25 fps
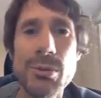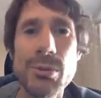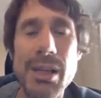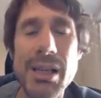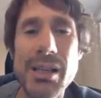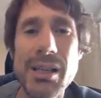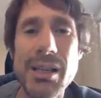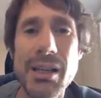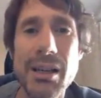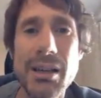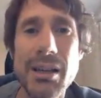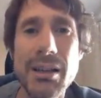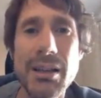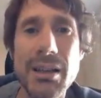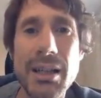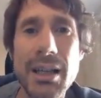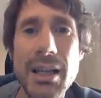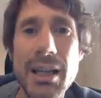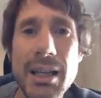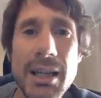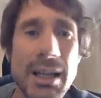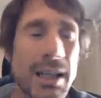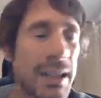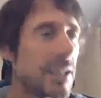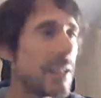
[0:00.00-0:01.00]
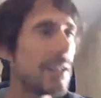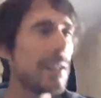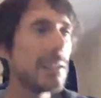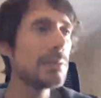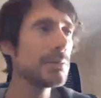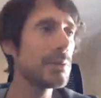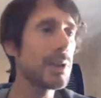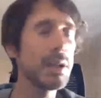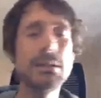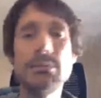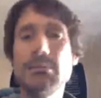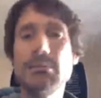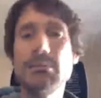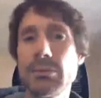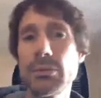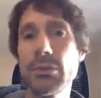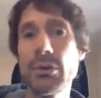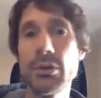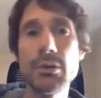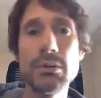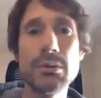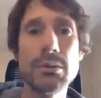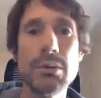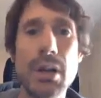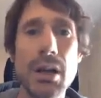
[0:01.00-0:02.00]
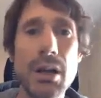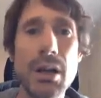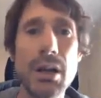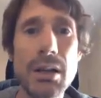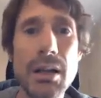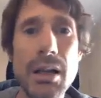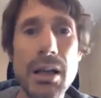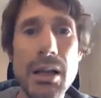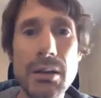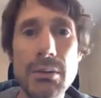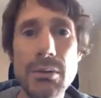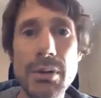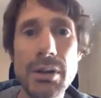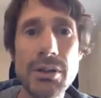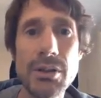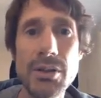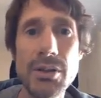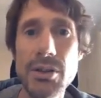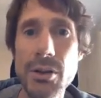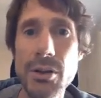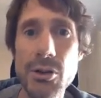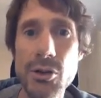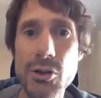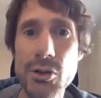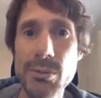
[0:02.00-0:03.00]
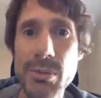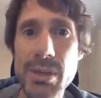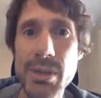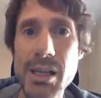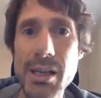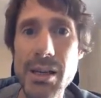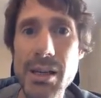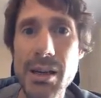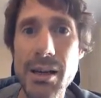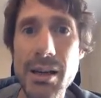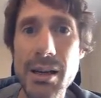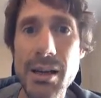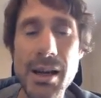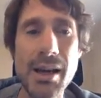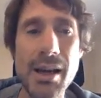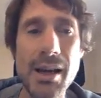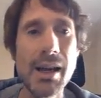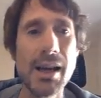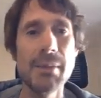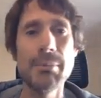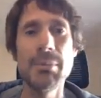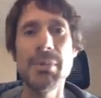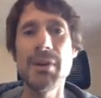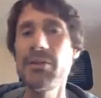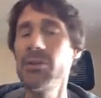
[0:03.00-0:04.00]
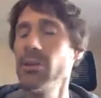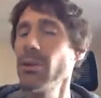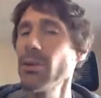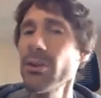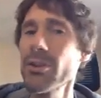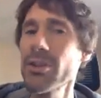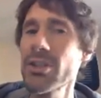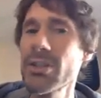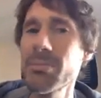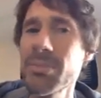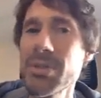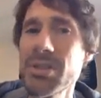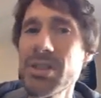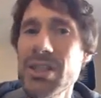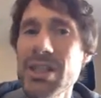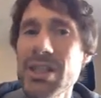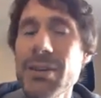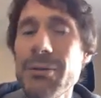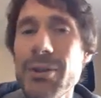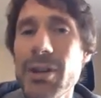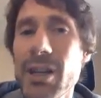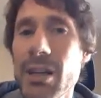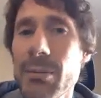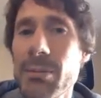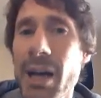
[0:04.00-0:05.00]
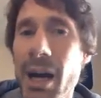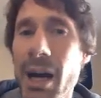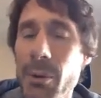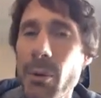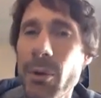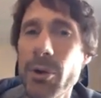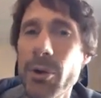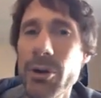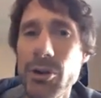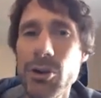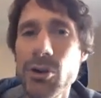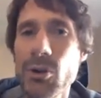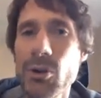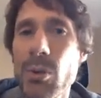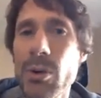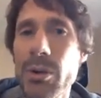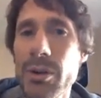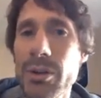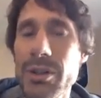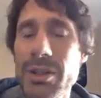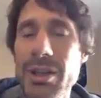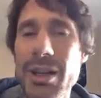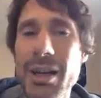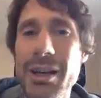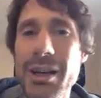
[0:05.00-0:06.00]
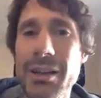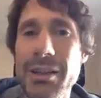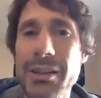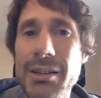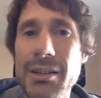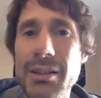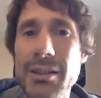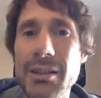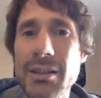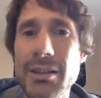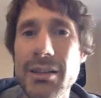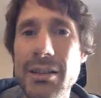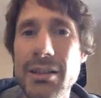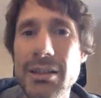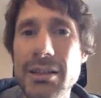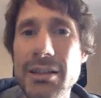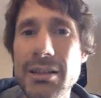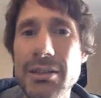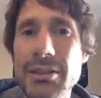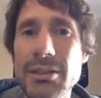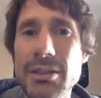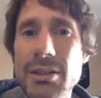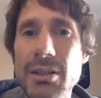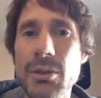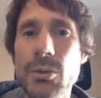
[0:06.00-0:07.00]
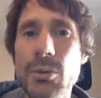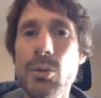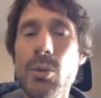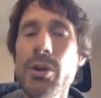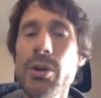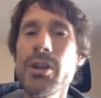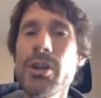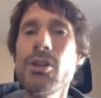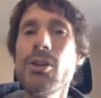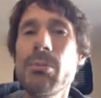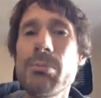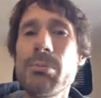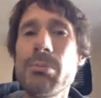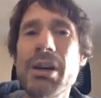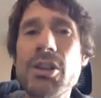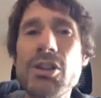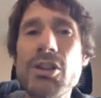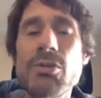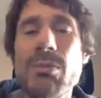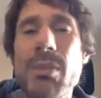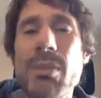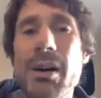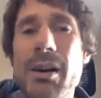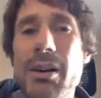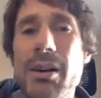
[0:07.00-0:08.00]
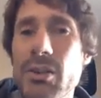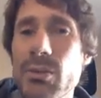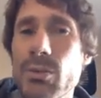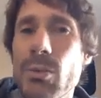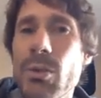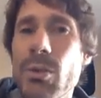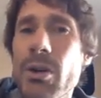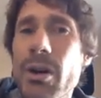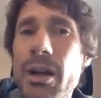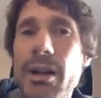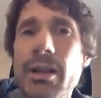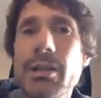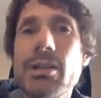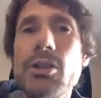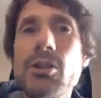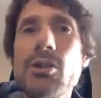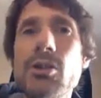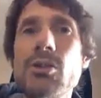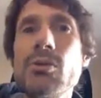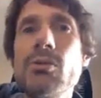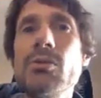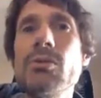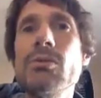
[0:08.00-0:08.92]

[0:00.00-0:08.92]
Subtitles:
media. And they're like, okay, cool, I'll run your social media. But if you're not specific about what you want done, what are your benchmarks? What are you